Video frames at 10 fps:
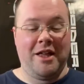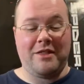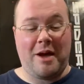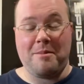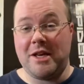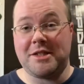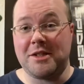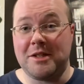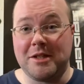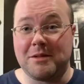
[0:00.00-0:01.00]
that
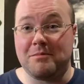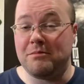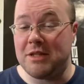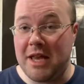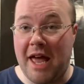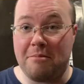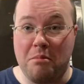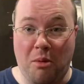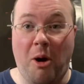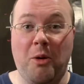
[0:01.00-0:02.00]
basically is dead
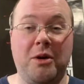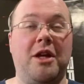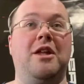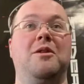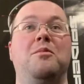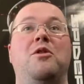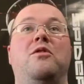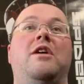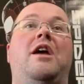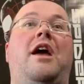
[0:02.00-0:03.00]
broke in the
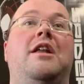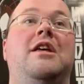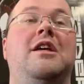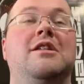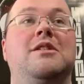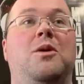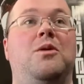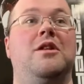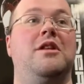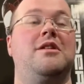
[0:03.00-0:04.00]
movie, and he gets a
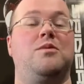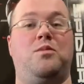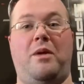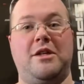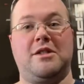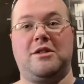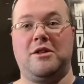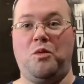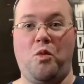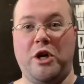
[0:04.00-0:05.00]
hold of this
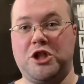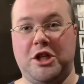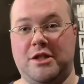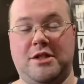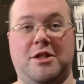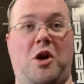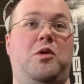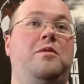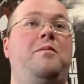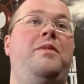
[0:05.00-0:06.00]
basically wishing stone,